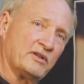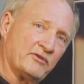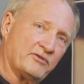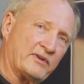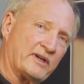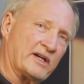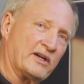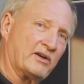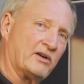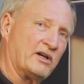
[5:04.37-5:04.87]
the
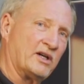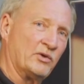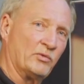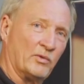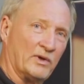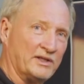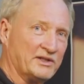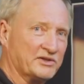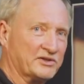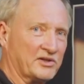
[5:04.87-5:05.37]
fire on,
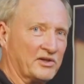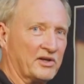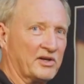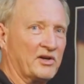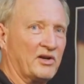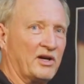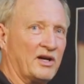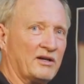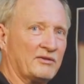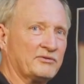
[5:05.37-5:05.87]
when to turn
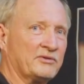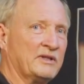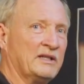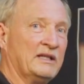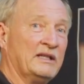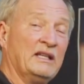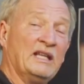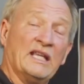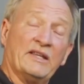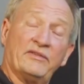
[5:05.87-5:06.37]
it off.
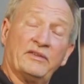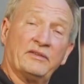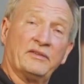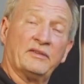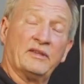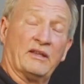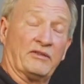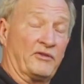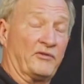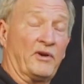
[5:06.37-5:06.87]
If
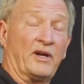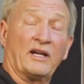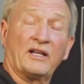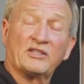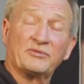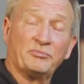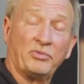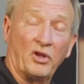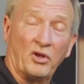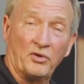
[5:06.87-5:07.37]
the fire
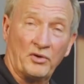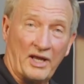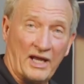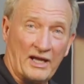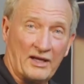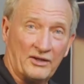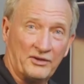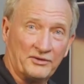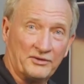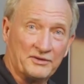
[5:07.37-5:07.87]
gets blown
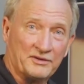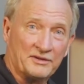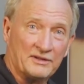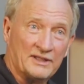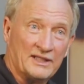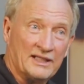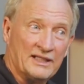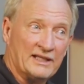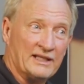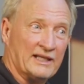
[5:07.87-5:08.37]
out,
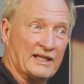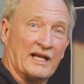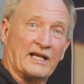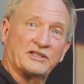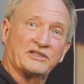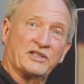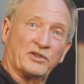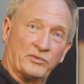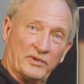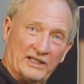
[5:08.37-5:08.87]
it
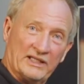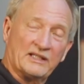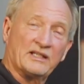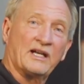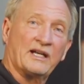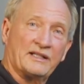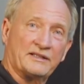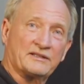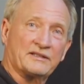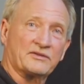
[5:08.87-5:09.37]
actually
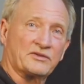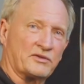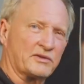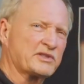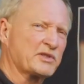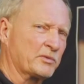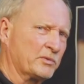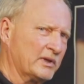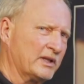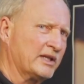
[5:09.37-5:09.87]
reignites it. So
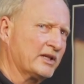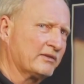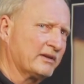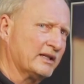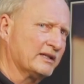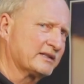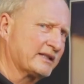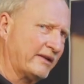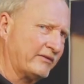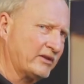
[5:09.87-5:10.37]
it's a really
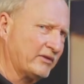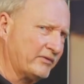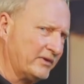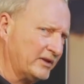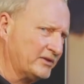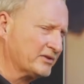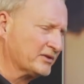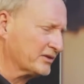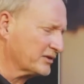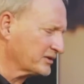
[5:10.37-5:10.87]
great safety
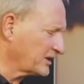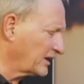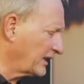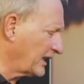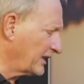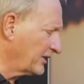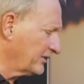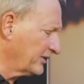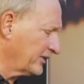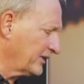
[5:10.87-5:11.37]
feature. There's a
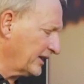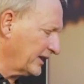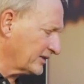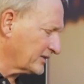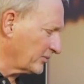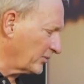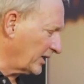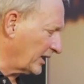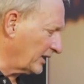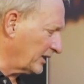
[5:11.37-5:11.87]
lot of good
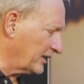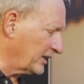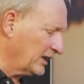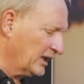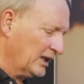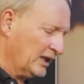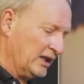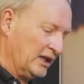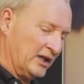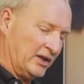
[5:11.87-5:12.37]
things about it.
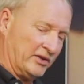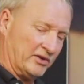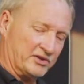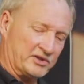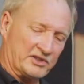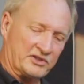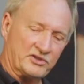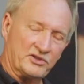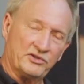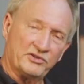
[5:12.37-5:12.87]
There's
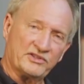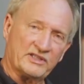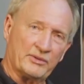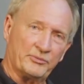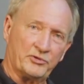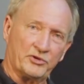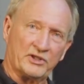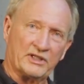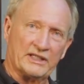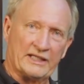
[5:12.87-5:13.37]
just two
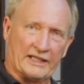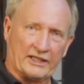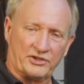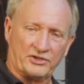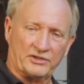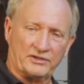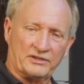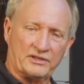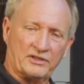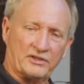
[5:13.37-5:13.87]
simple
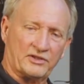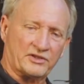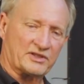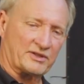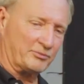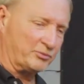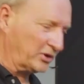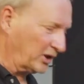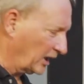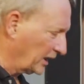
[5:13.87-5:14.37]
connections. There's
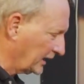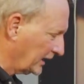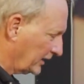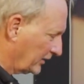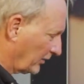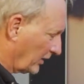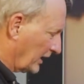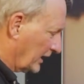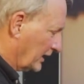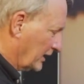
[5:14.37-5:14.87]
a
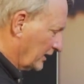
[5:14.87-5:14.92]
plug-in right